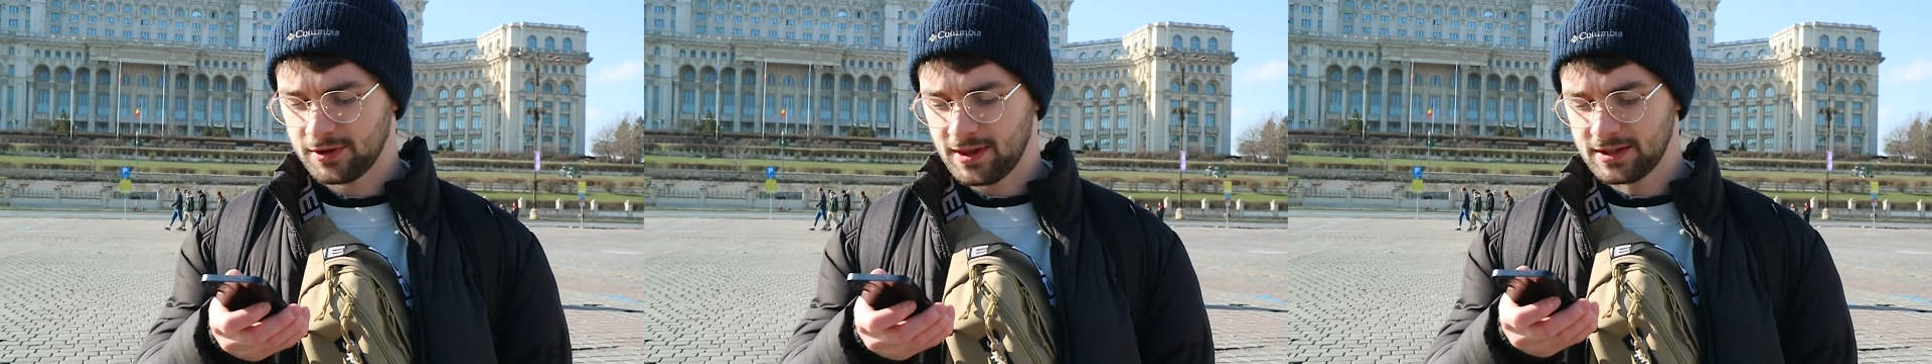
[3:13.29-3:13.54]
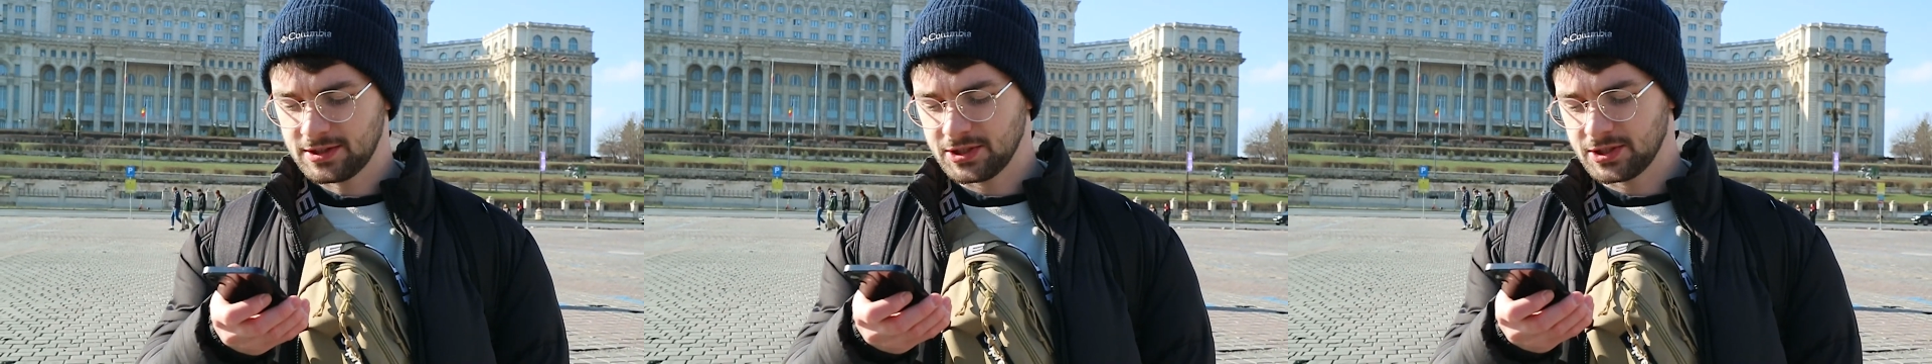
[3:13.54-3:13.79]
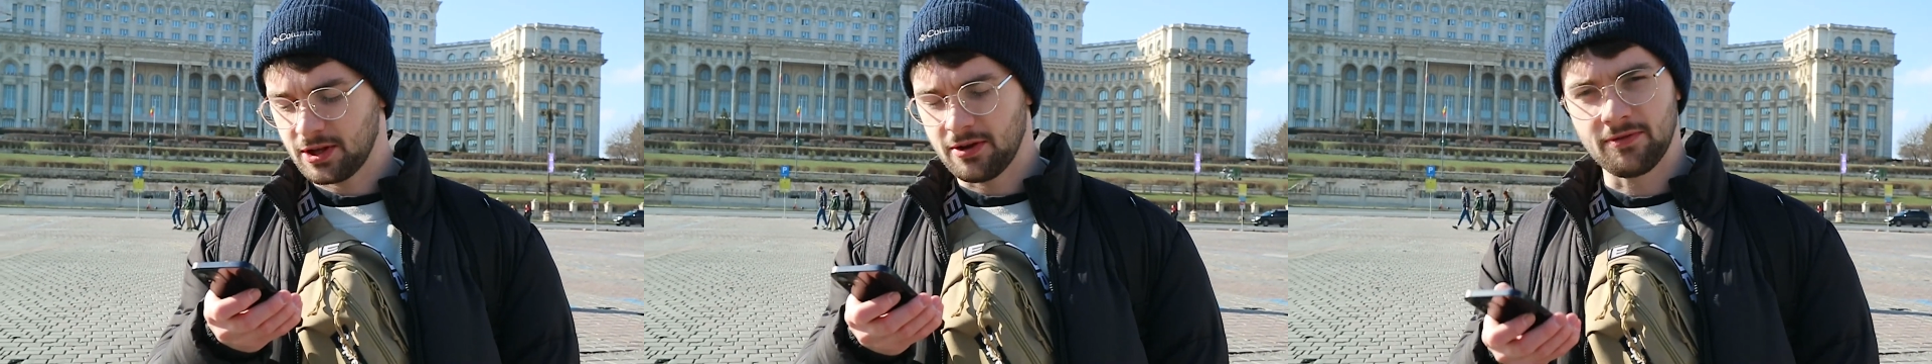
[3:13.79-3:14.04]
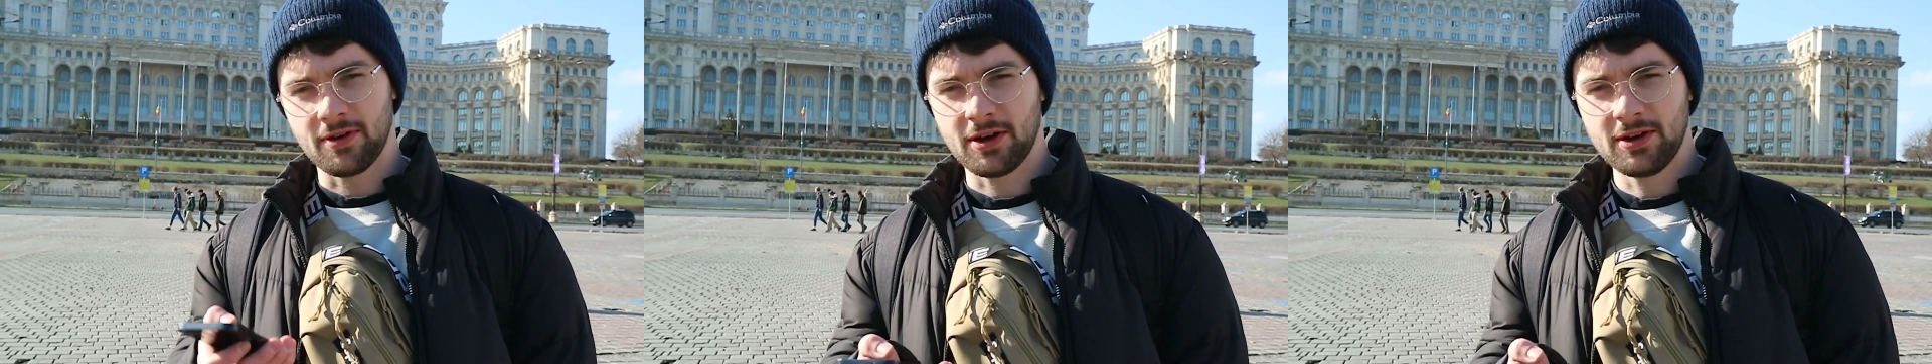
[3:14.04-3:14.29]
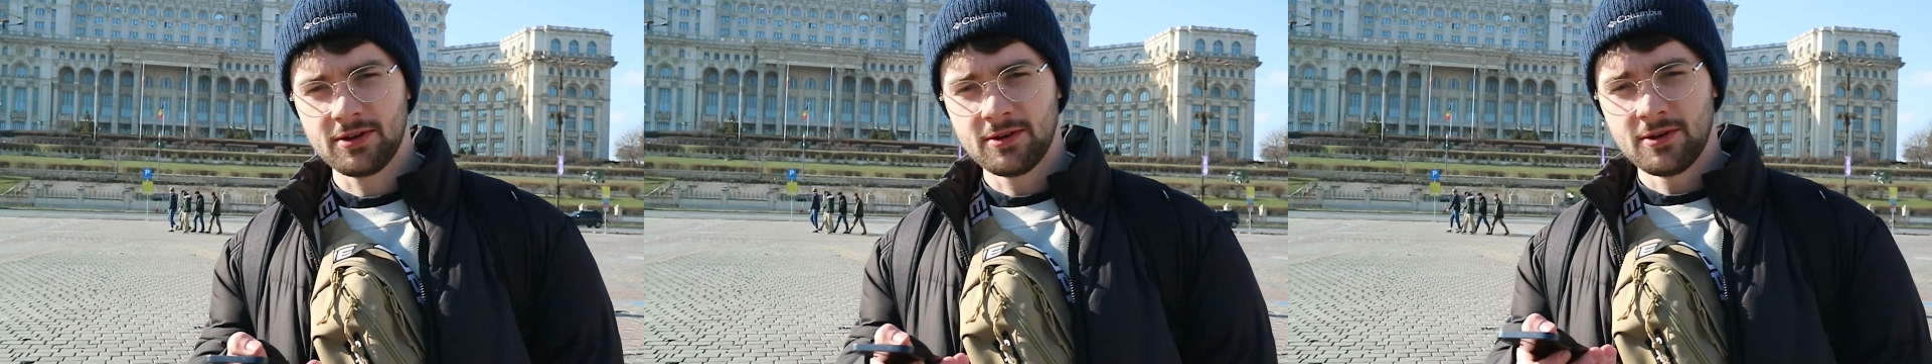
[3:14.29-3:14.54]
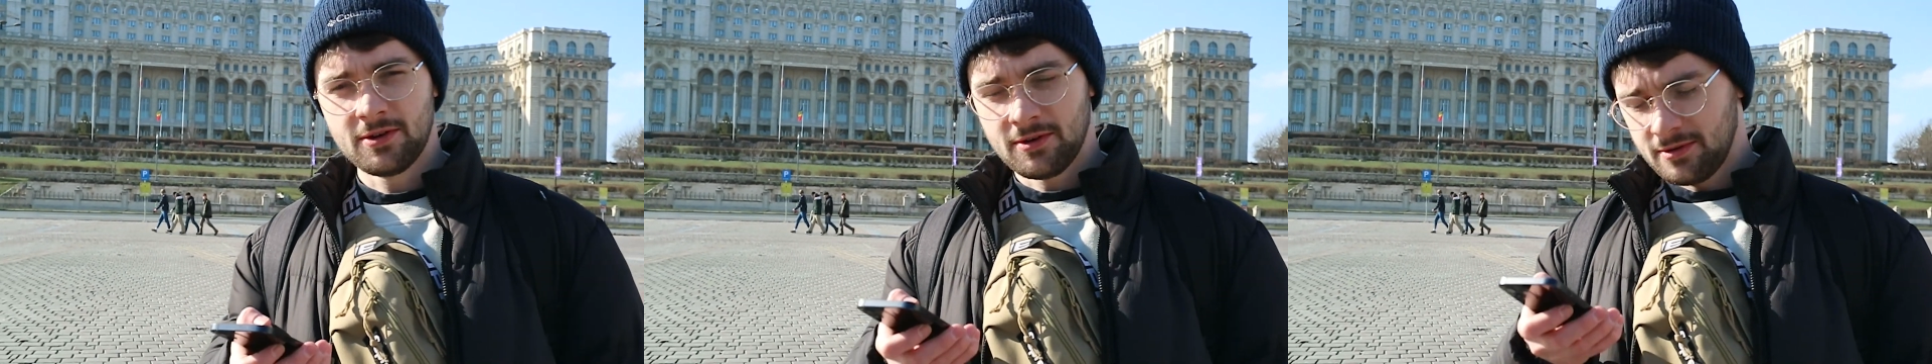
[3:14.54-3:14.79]
so that's just over
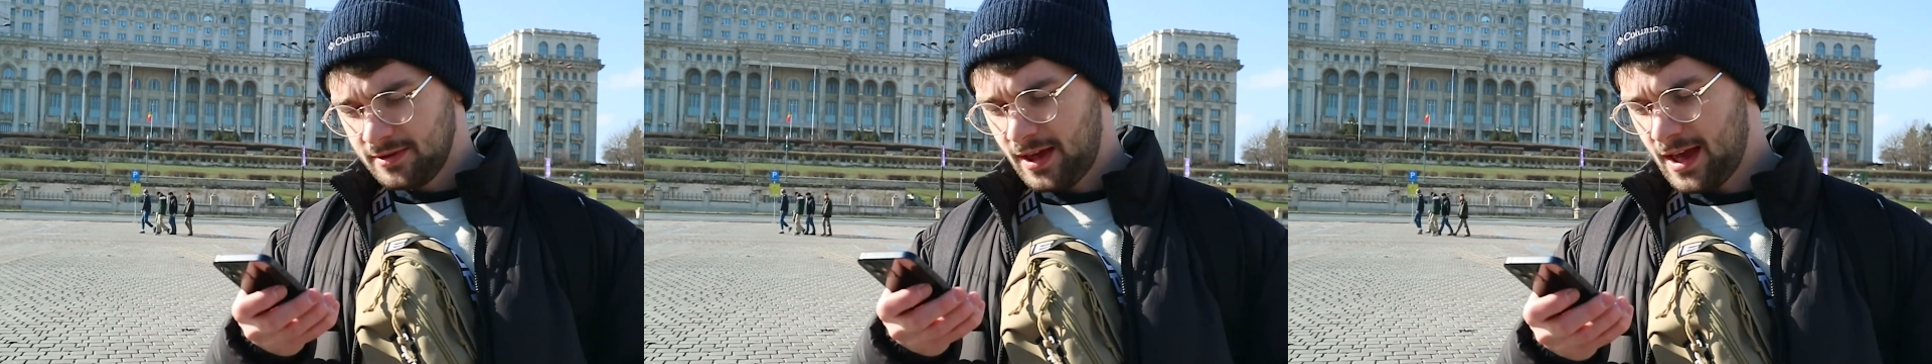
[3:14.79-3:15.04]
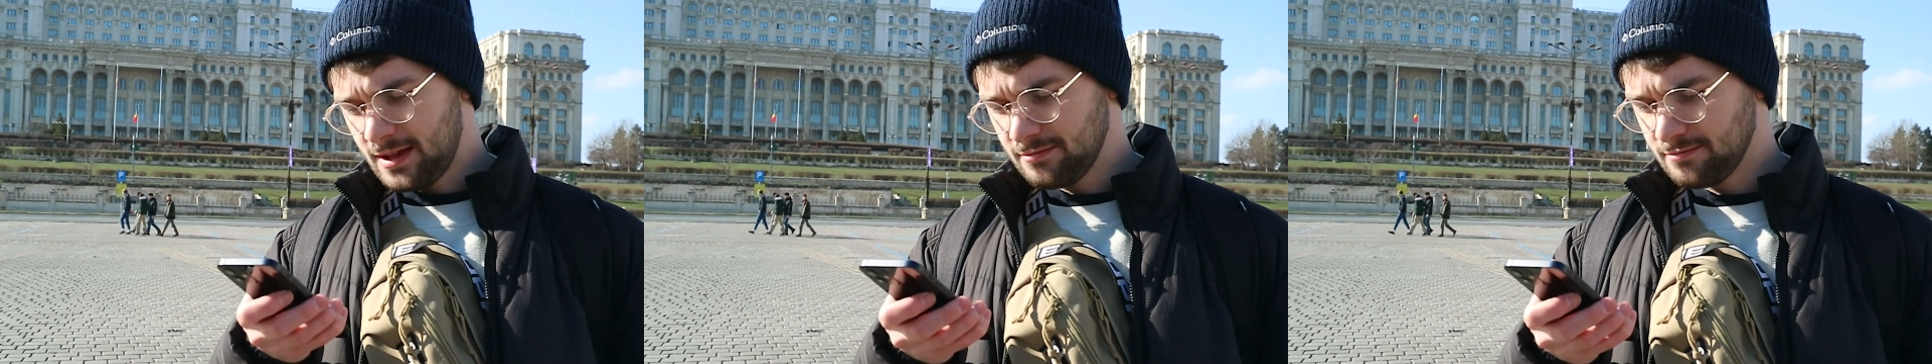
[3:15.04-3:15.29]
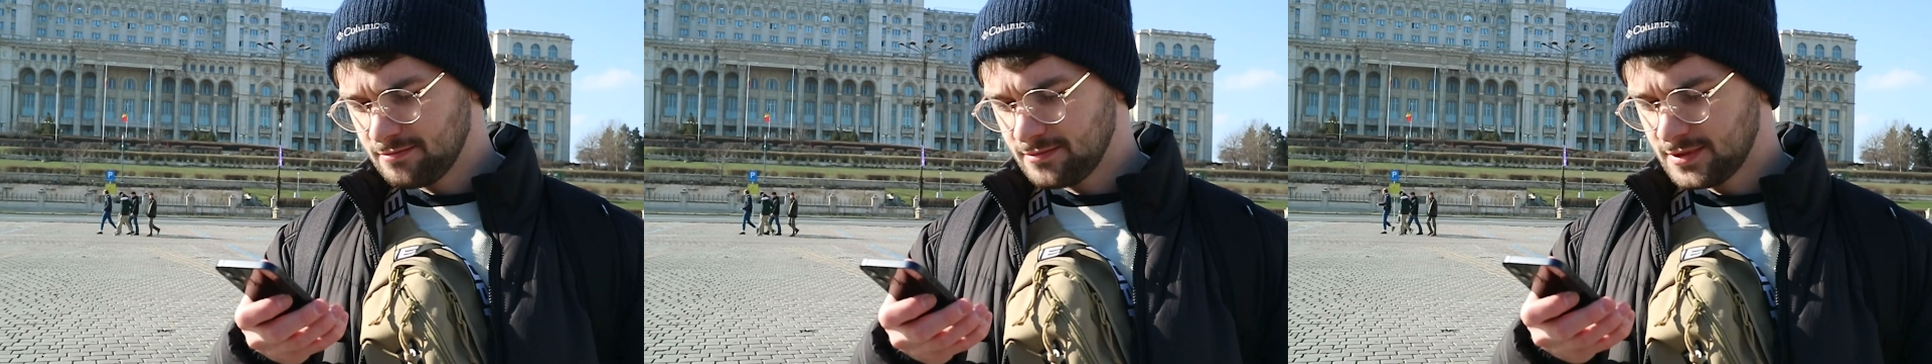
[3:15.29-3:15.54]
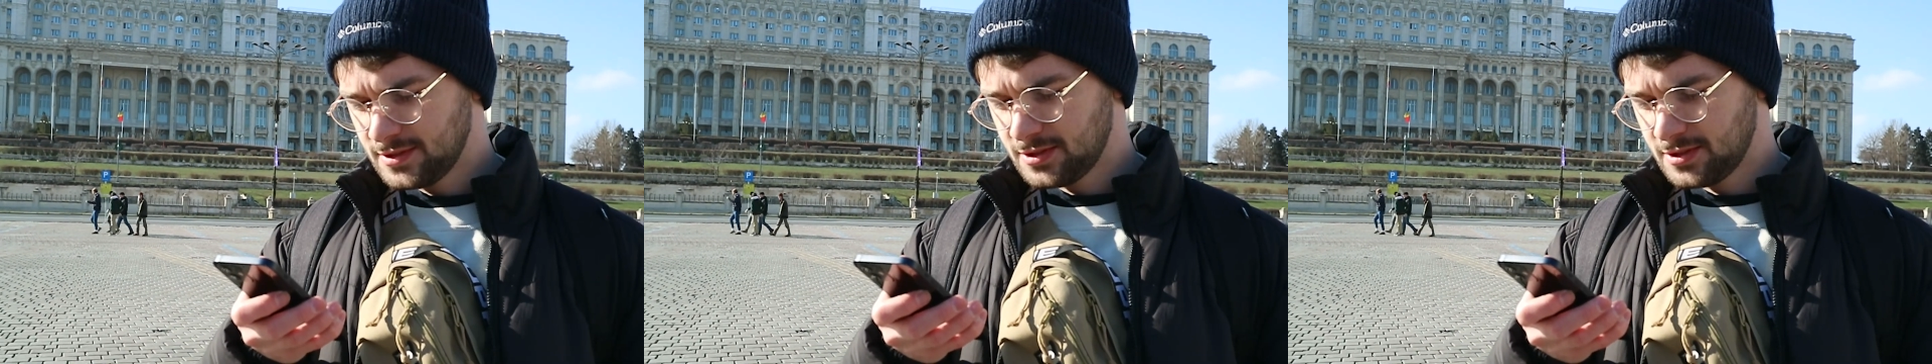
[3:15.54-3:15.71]
13